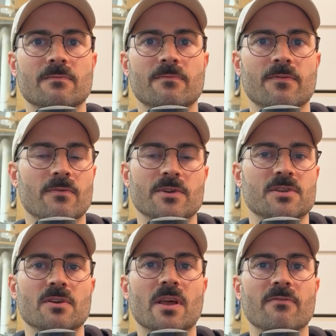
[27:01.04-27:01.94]
for the rest of
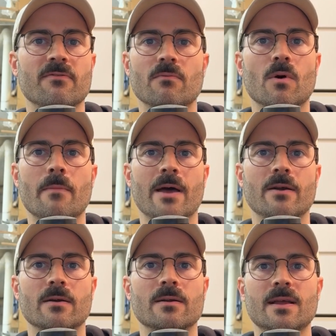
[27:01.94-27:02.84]
your life and it won't
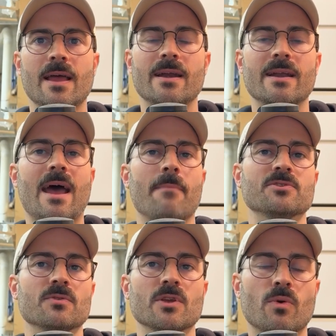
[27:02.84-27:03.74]
matter. And it happens
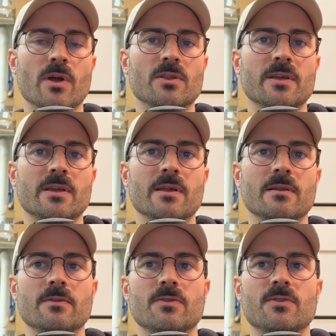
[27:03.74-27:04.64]
really quickly.
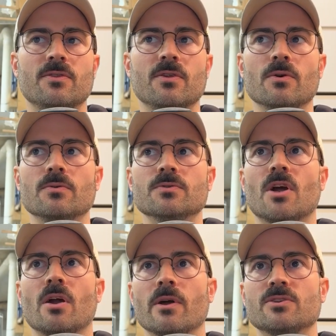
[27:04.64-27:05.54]
And those
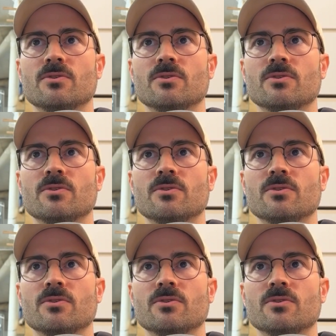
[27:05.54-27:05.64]
hard wax